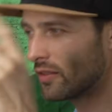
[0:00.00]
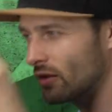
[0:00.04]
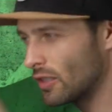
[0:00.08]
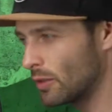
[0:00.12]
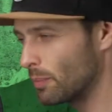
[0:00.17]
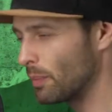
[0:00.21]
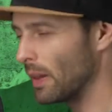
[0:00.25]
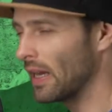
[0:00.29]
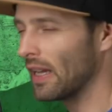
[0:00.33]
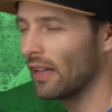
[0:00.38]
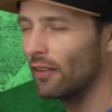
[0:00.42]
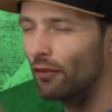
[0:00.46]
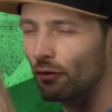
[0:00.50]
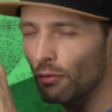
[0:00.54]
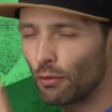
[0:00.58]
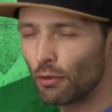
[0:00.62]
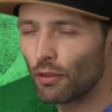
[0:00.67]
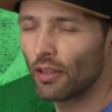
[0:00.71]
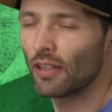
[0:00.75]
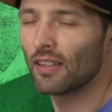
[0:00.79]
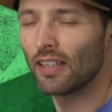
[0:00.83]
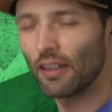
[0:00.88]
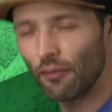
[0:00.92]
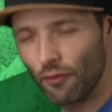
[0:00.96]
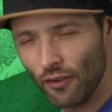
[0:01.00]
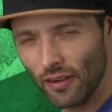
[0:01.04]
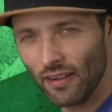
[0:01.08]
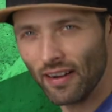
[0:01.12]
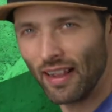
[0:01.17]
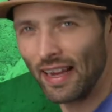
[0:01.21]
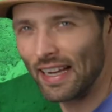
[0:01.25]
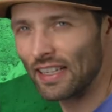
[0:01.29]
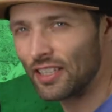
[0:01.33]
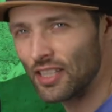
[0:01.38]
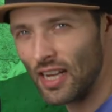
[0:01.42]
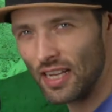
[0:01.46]
spinning through the different
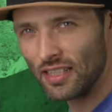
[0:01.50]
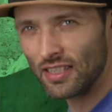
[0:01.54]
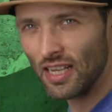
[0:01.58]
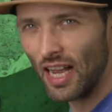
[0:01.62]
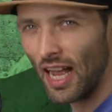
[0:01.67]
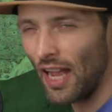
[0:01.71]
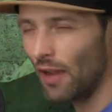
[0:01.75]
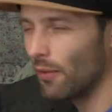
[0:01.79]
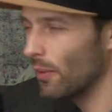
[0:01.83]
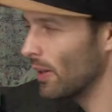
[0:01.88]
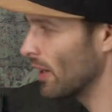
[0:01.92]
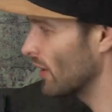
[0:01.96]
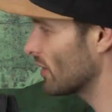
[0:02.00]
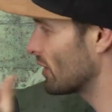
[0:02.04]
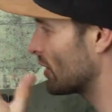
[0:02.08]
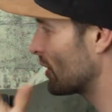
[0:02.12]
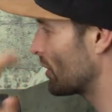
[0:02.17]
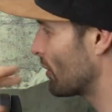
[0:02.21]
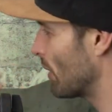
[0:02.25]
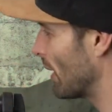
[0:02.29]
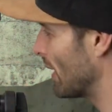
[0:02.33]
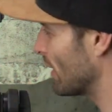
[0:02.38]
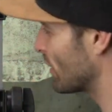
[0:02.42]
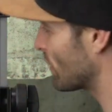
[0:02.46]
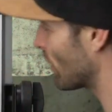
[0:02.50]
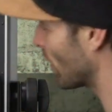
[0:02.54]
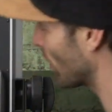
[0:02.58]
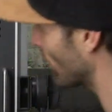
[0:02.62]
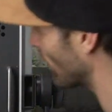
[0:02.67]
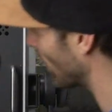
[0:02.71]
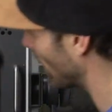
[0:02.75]
H S I wheel to create sort of